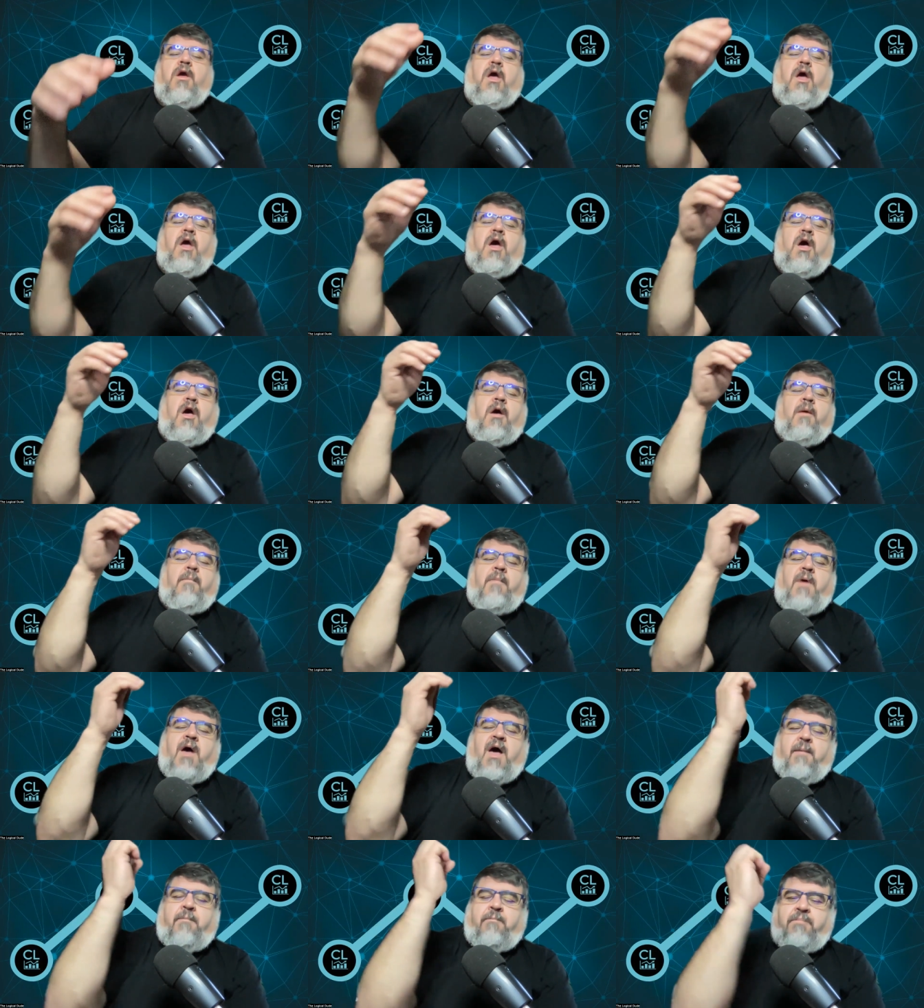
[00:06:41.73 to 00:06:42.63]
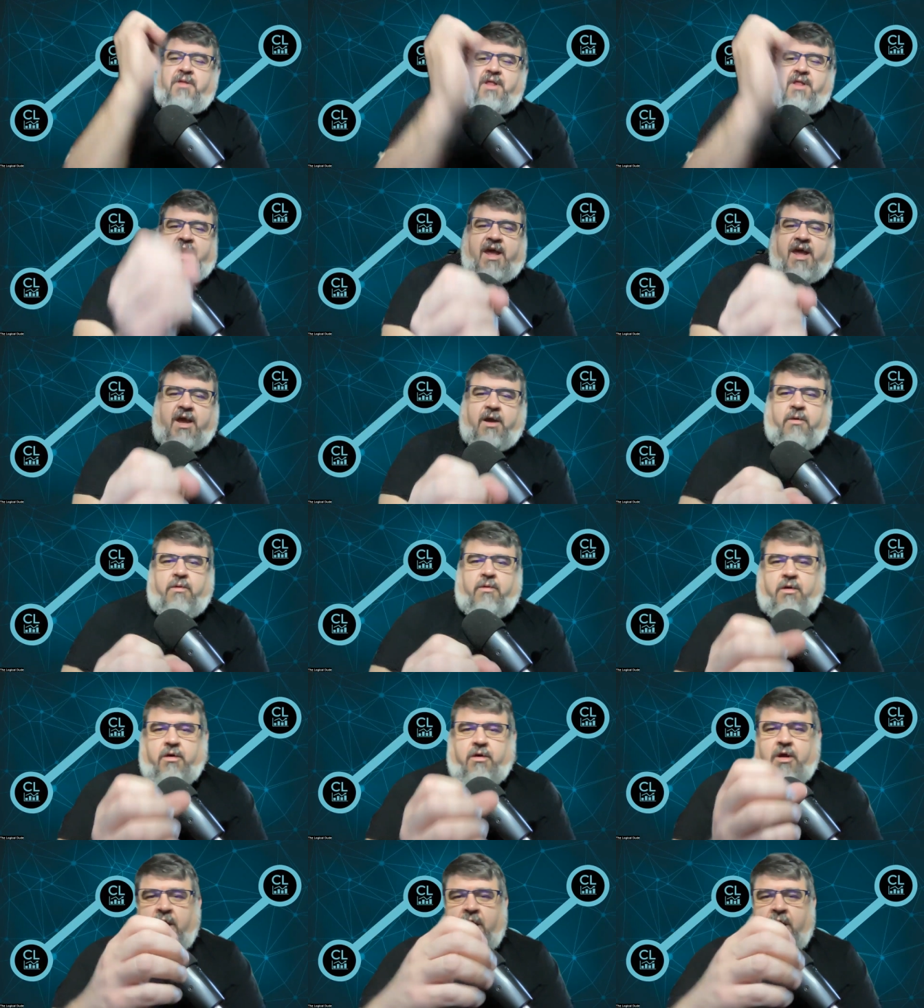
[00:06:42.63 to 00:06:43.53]
I'm
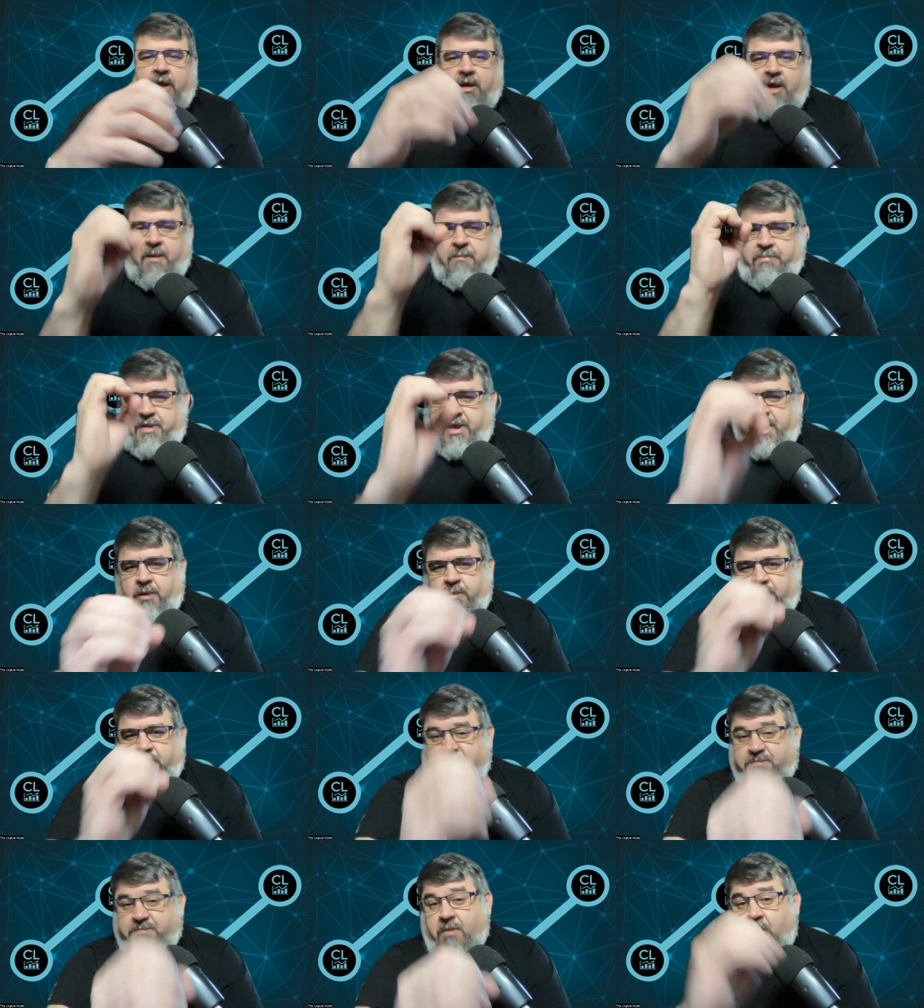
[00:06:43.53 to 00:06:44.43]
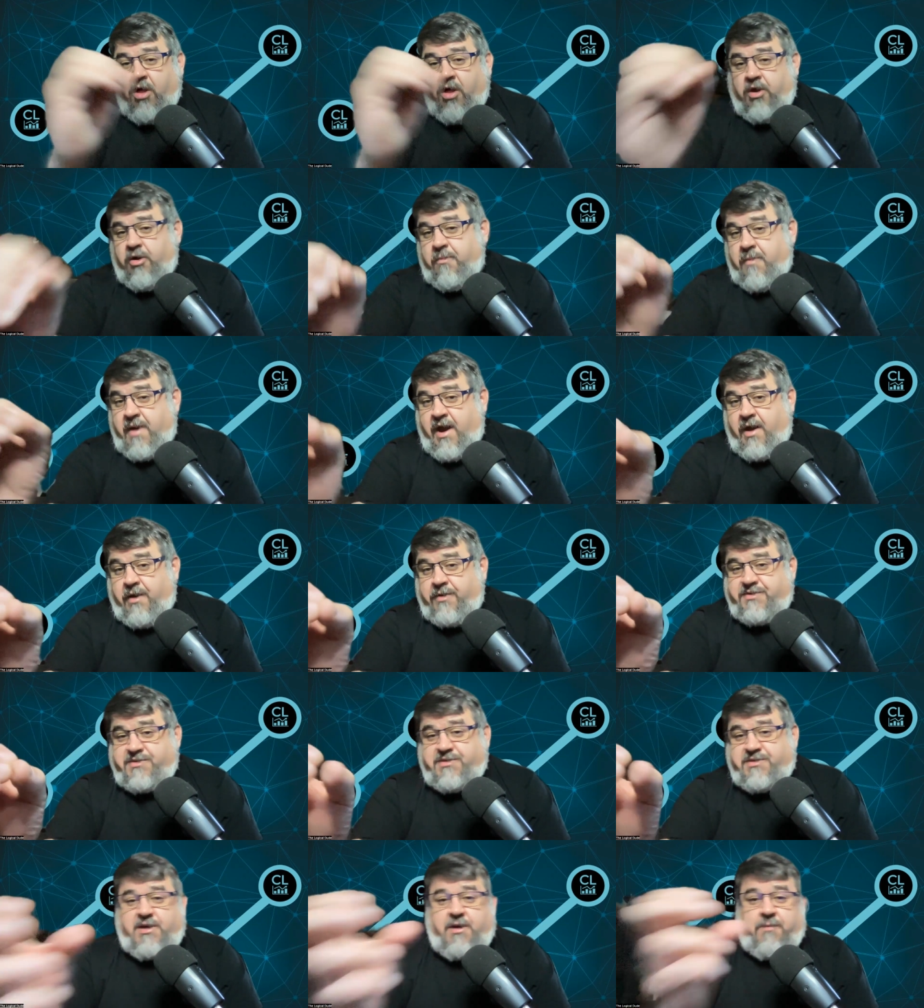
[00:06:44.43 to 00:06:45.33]
playing with smaller
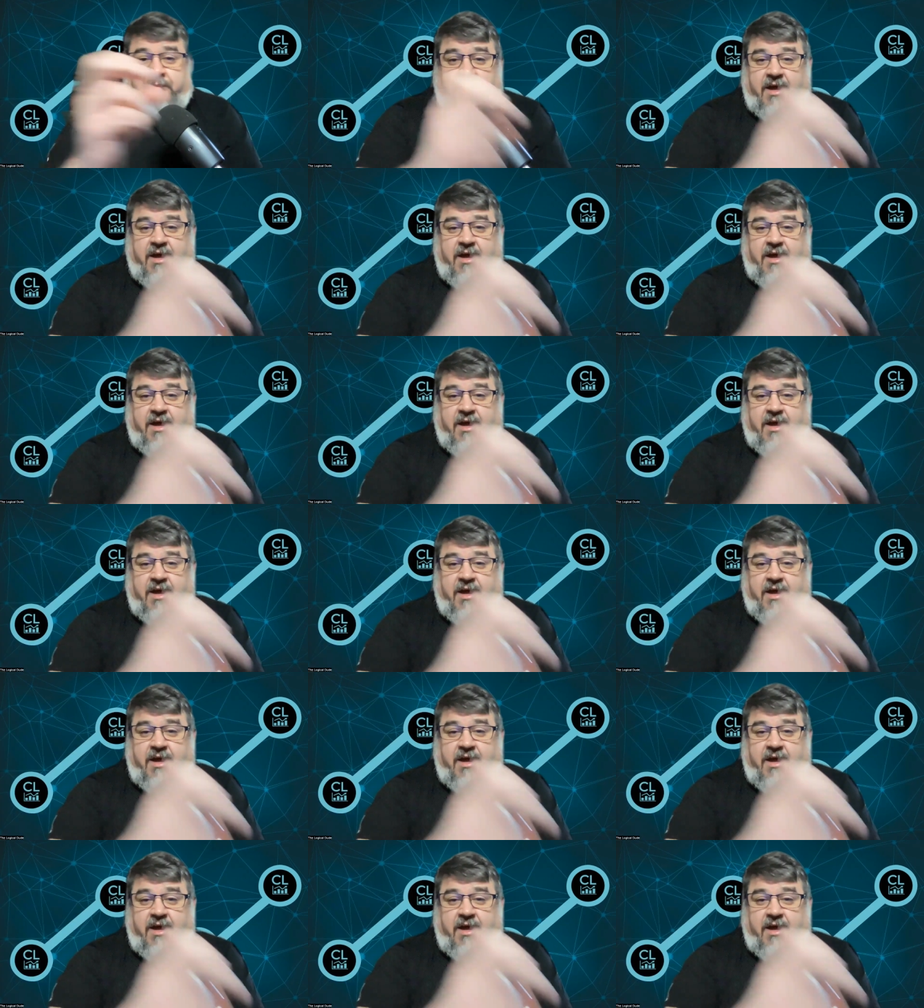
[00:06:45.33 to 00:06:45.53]
amounts and I'm